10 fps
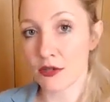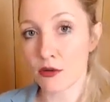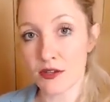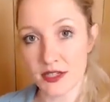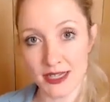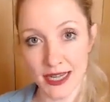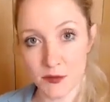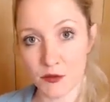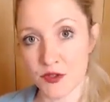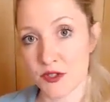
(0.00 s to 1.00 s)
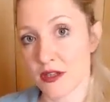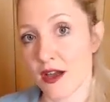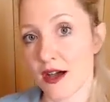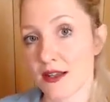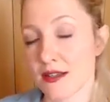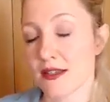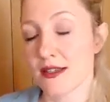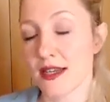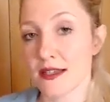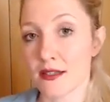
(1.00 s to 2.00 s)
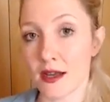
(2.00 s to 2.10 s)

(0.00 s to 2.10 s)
All of the dashboards of the cars these days